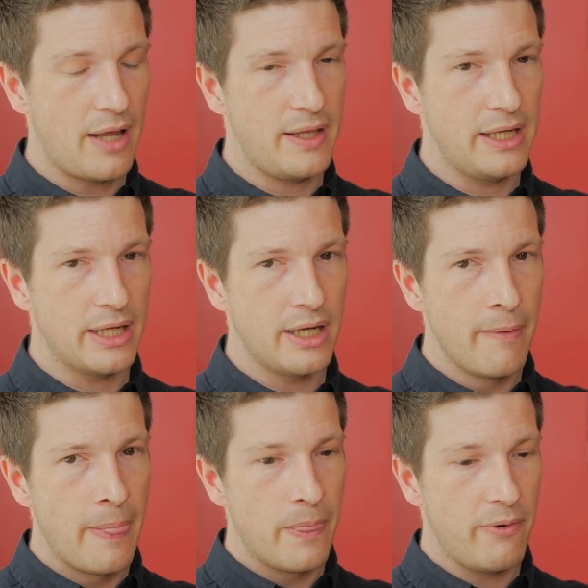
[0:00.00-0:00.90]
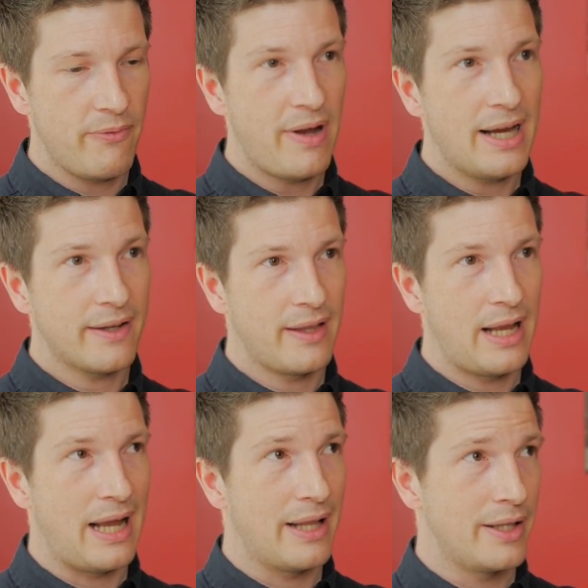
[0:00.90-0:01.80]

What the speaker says: I think the fact that